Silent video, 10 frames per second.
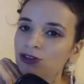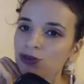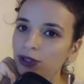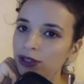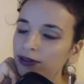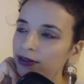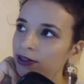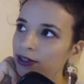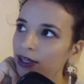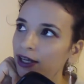
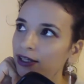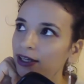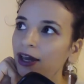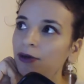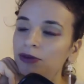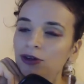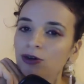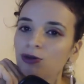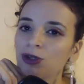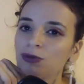Jupiter in
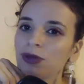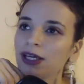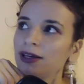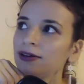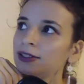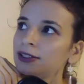Capricorn would be